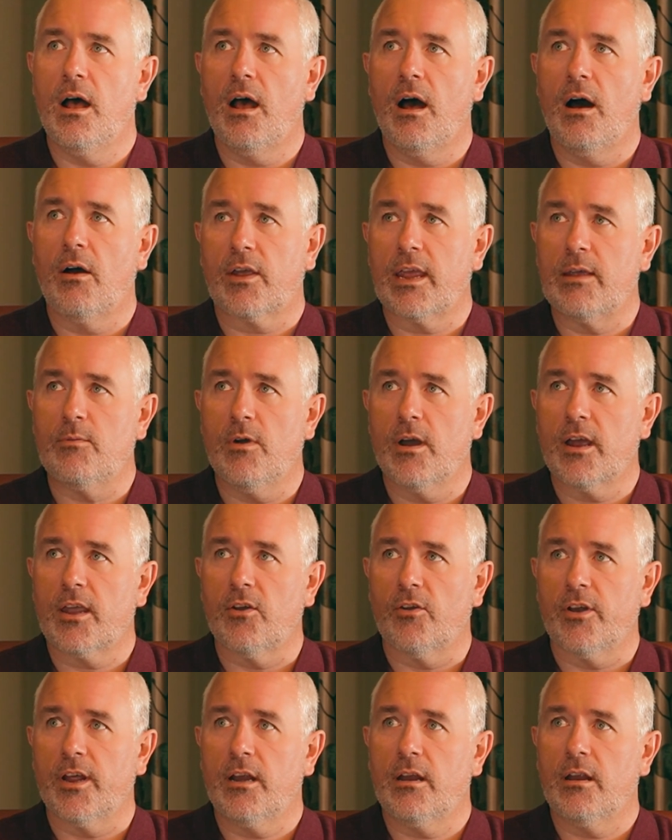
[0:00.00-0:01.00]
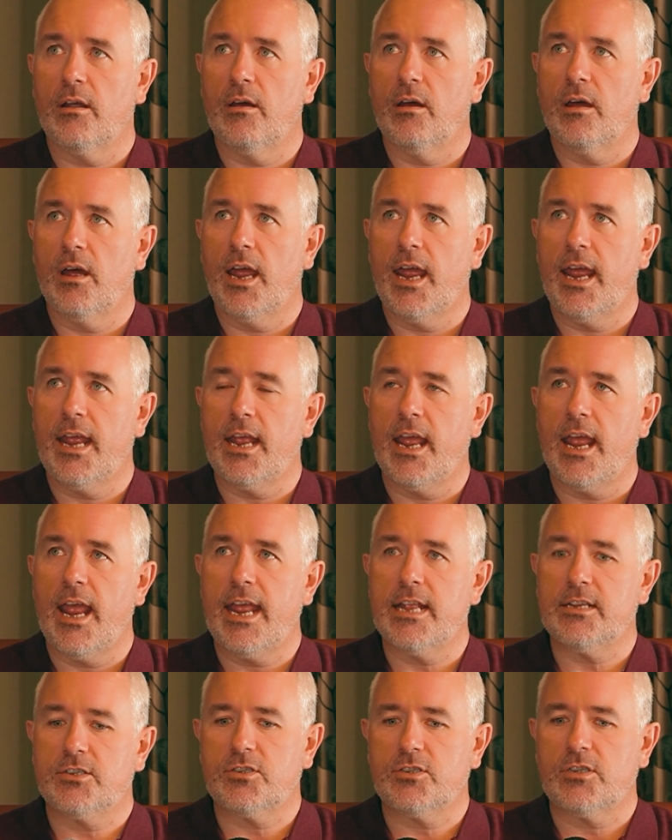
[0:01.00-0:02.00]
I'll keep working on it. It
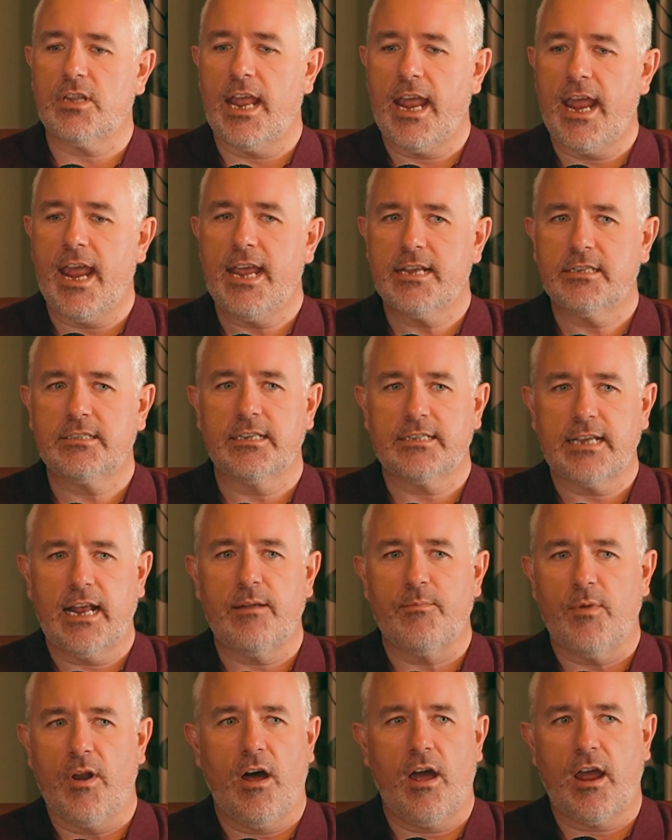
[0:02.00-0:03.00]
is this element.